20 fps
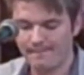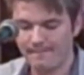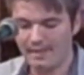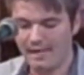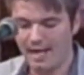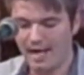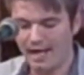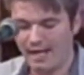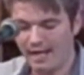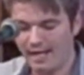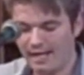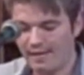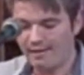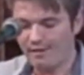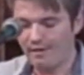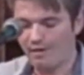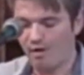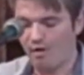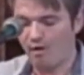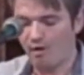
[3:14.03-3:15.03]
I got out
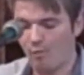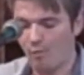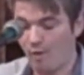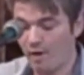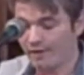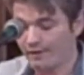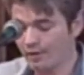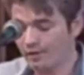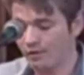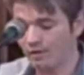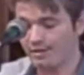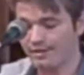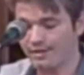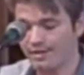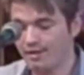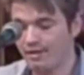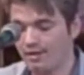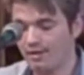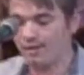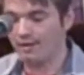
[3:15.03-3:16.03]
of the car, walked across
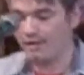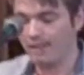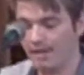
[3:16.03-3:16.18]
the yard,